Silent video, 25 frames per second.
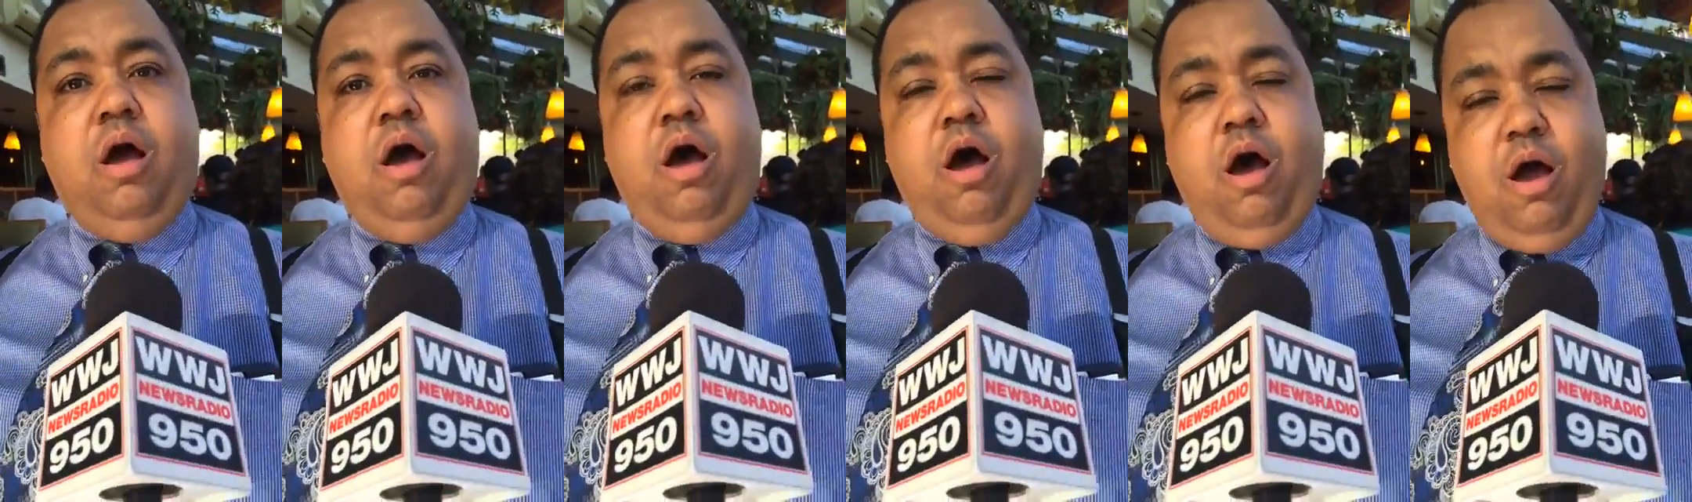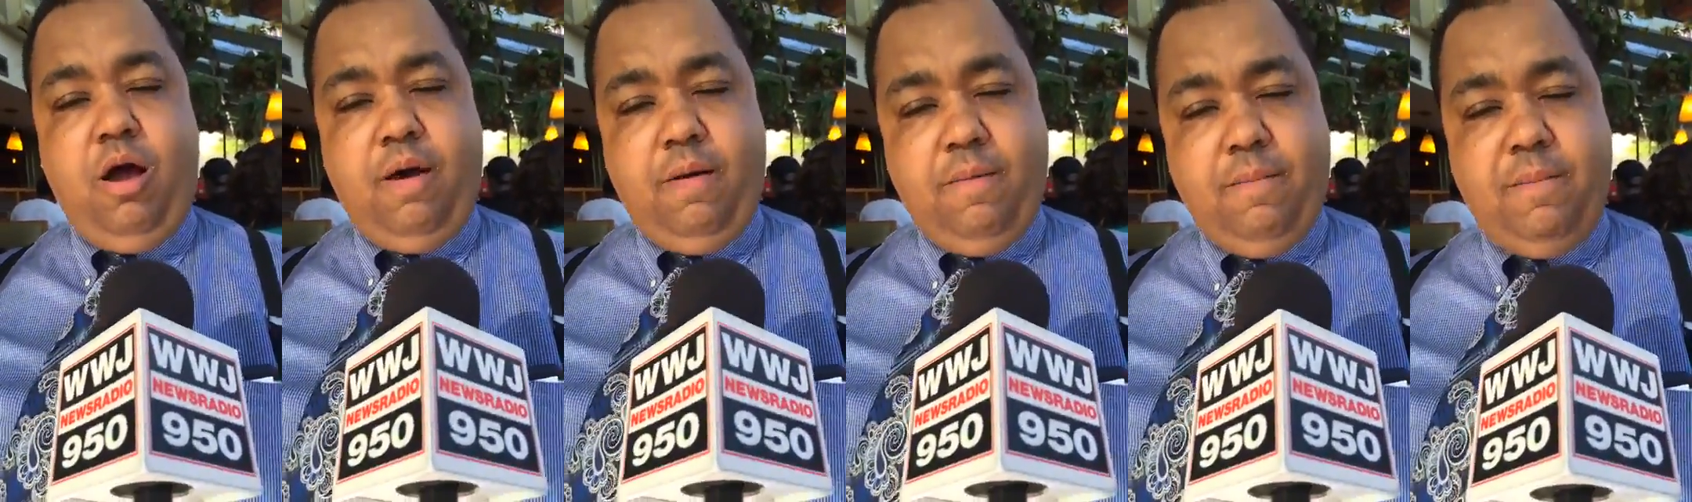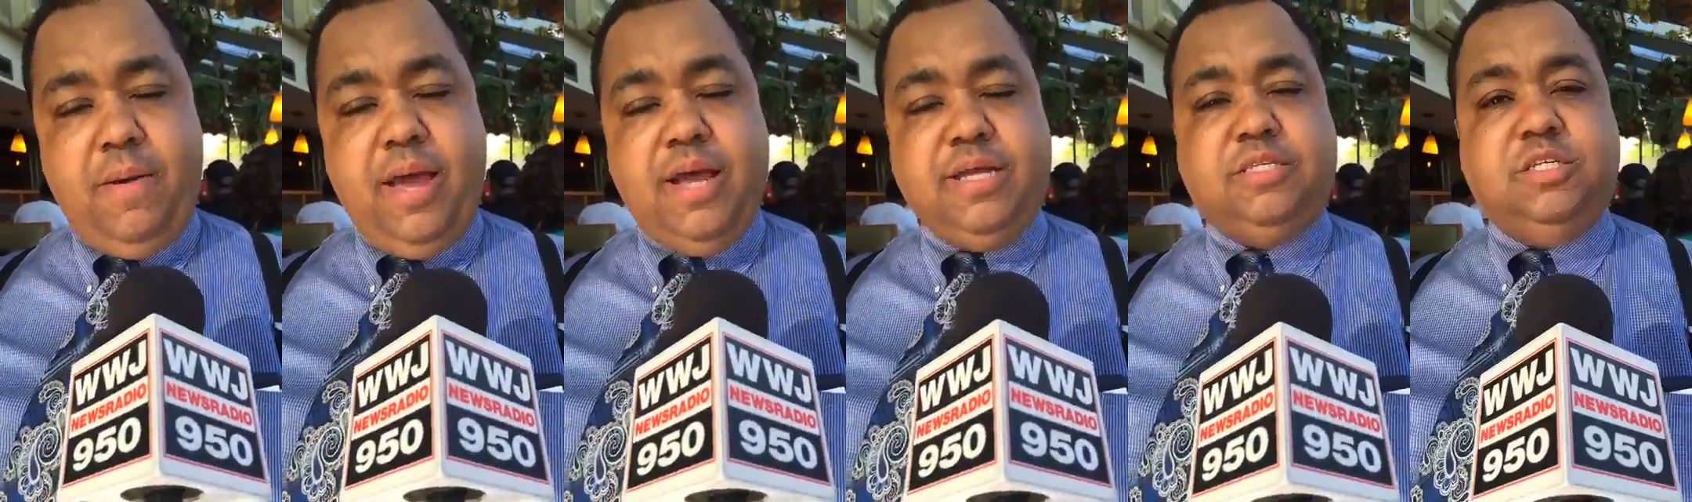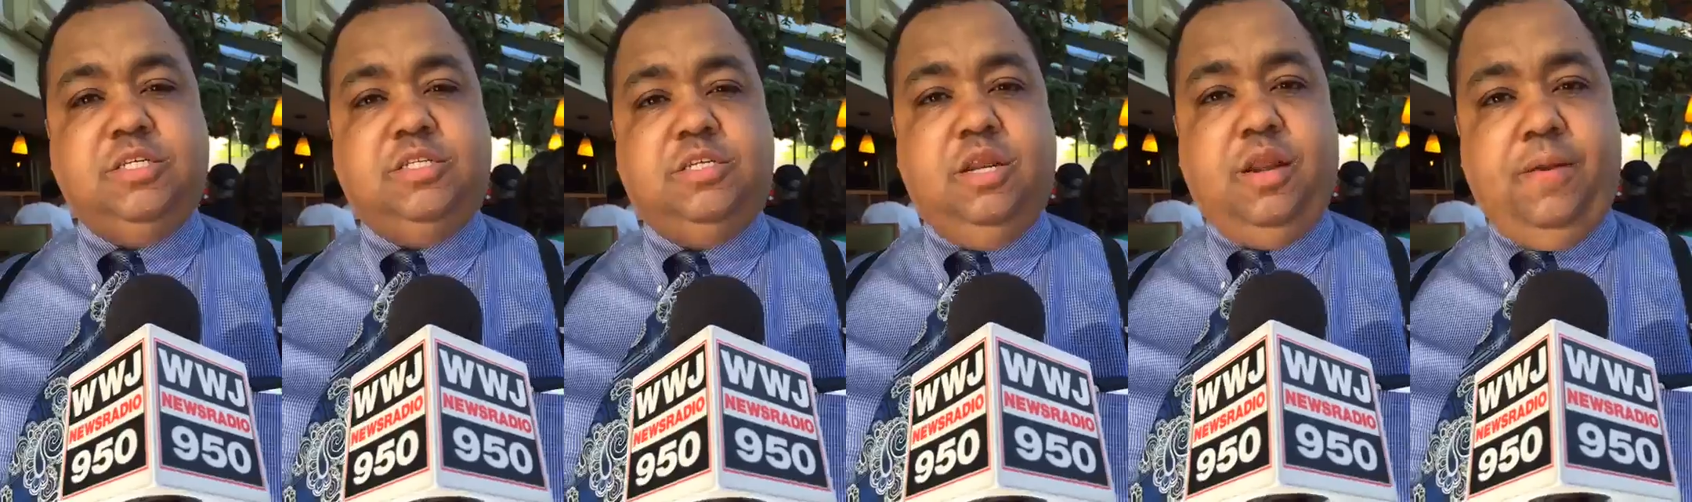Our
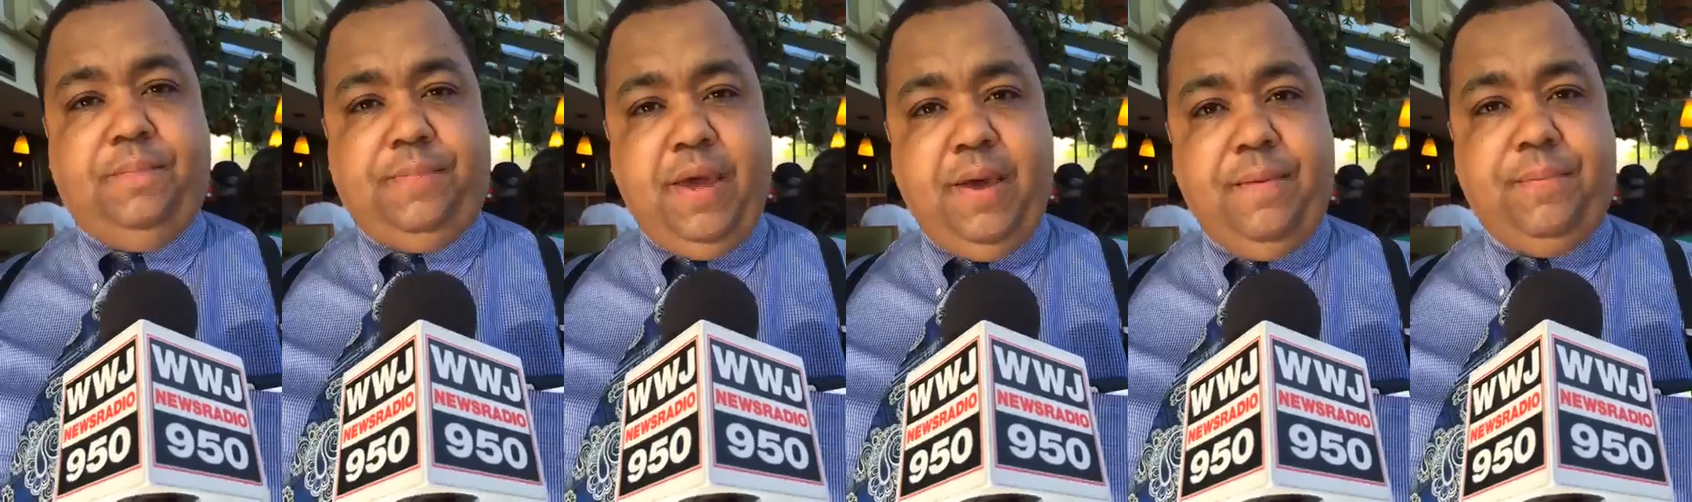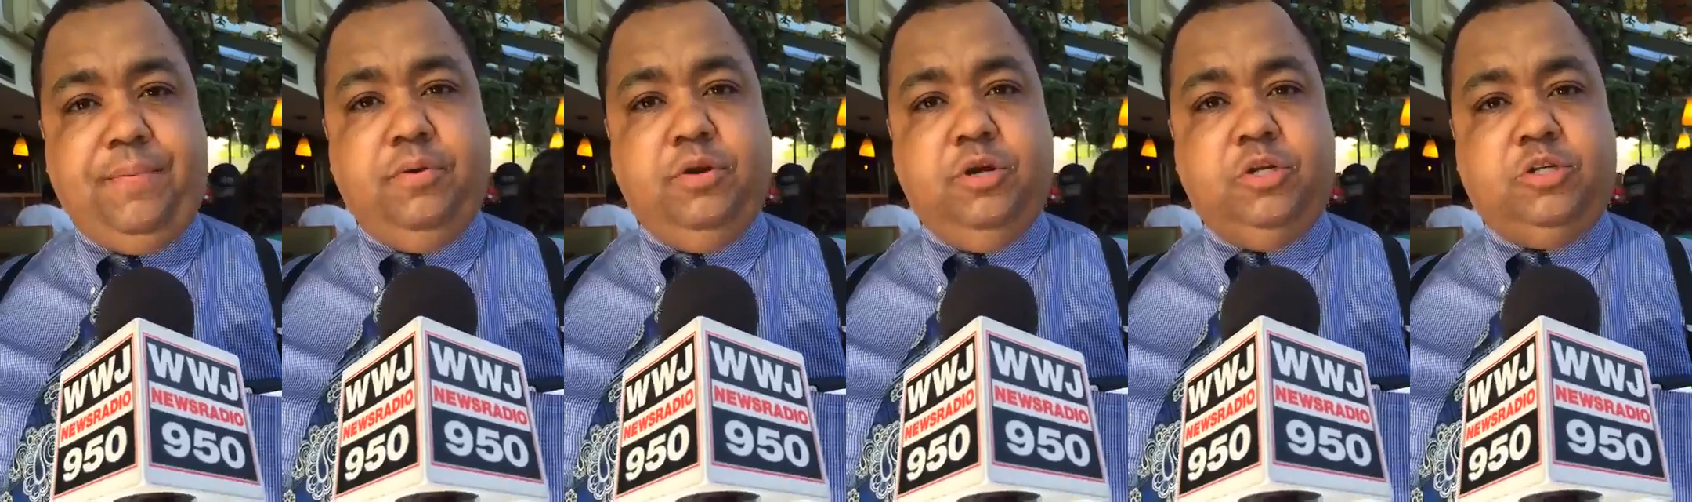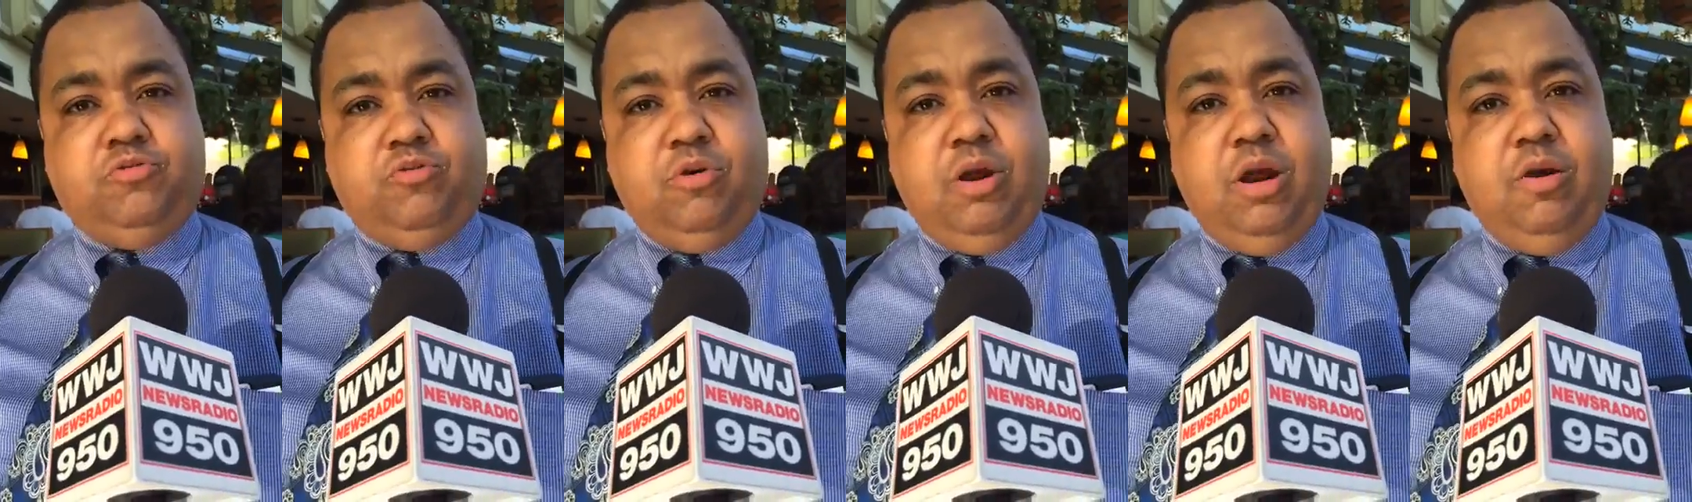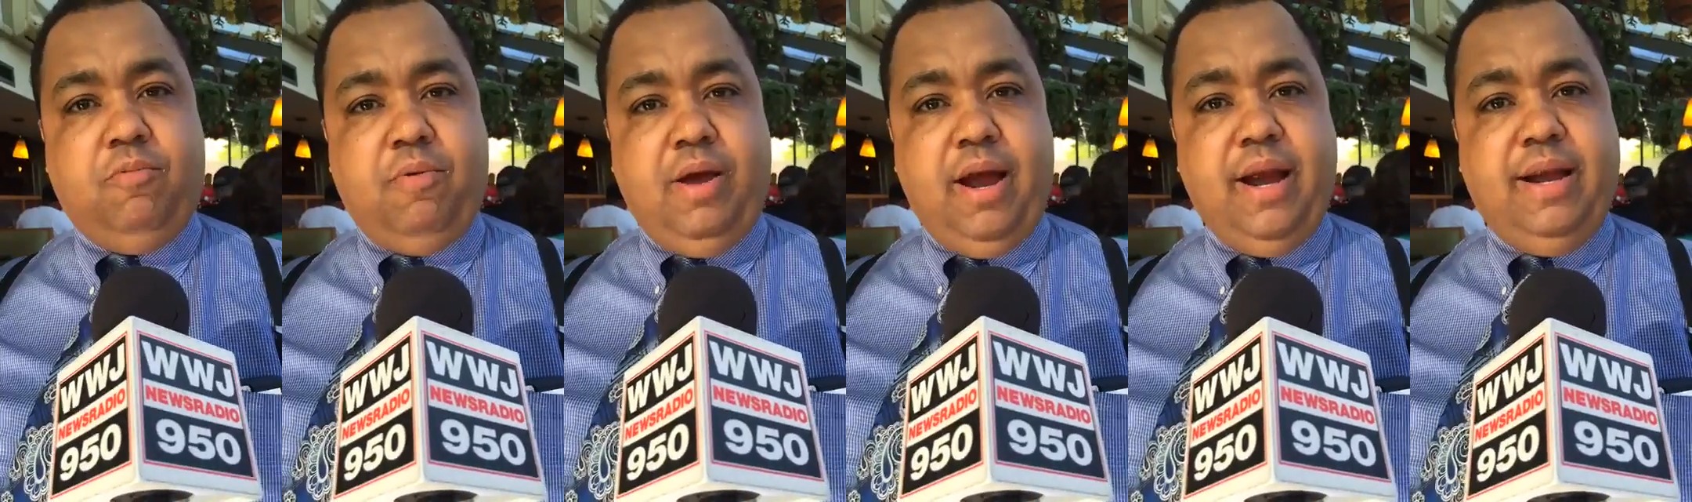message to the people of
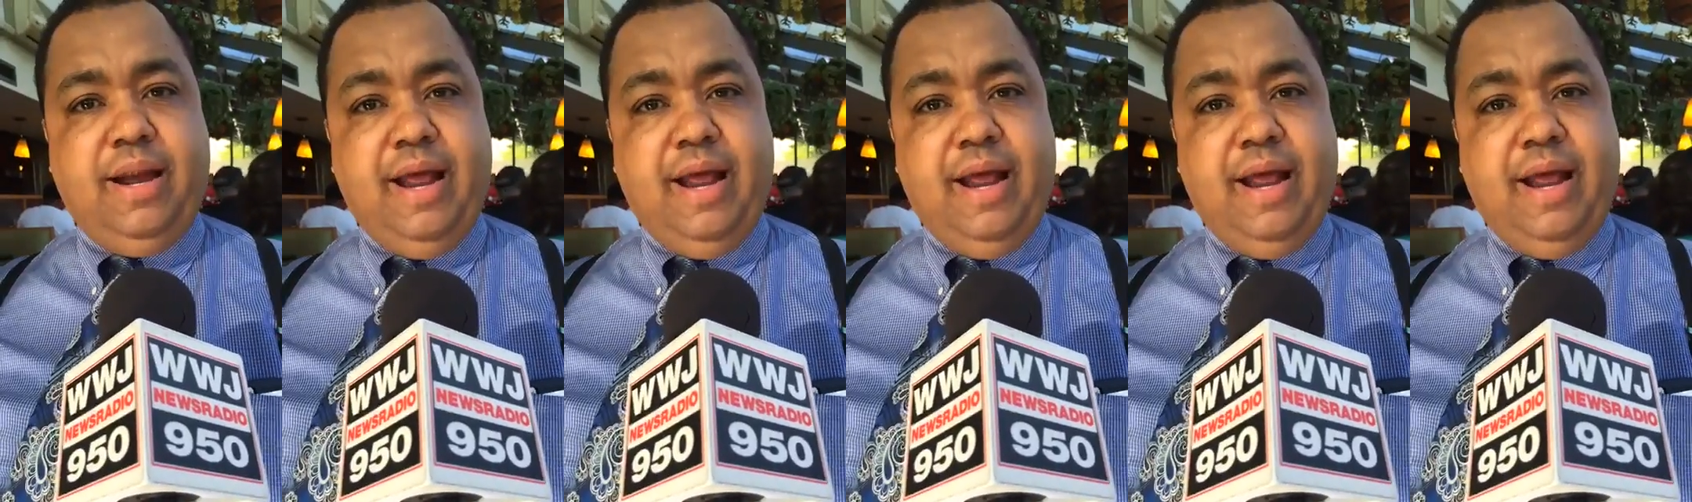Detroit right